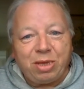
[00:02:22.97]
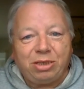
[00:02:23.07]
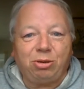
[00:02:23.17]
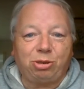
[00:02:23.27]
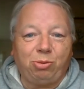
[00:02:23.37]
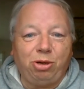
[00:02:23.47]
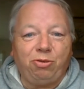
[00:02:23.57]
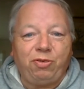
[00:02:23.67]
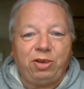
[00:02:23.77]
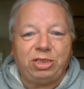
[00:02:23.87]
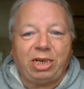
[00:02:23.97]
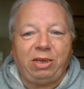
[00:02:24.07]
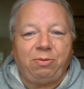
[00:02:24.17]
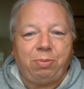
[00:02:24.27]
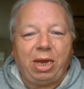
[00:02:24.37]
So I was wondering if there's
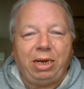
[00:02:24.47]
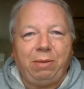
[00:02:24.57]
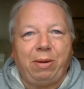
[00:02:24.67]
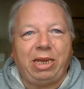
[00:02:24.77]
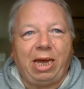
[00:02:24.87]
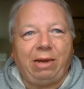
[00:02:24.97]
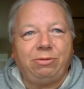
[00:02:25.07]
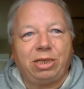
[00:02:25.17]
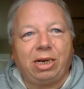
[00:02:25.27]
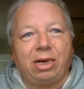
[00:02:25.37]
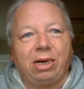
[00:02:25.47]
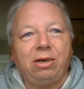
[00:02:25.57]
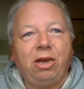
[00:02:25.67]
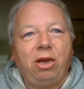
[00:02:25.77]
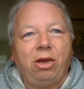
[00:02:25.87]
anybody out there
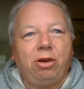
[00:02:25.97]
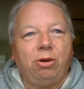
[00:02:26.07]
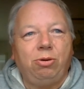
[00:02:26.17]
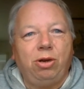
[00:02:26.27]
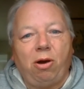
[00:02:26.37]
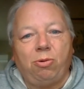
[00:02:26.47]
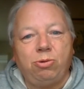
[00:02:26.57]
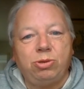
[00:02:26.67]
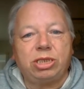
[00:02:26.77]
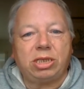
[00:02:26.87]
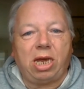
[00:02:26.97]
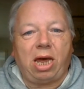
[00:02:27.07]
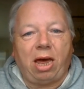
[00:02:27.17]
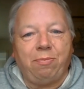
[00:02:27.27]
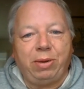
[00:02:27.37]
who knows
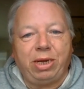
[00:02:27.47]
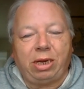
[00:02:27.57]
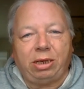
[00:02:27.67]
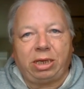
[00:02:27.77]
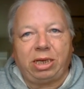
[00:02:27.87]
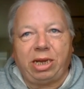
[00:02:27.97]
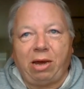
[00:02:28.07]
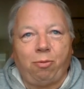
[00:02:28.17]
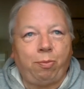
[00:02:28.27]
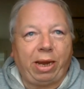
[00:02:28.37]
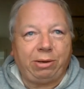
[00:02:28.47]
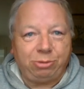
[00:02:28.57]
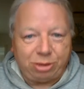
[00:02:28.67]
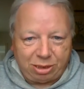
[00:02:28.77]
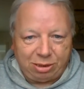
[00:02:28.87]
a bit and could help
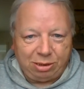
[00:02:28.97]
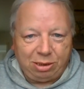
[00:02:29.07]
out.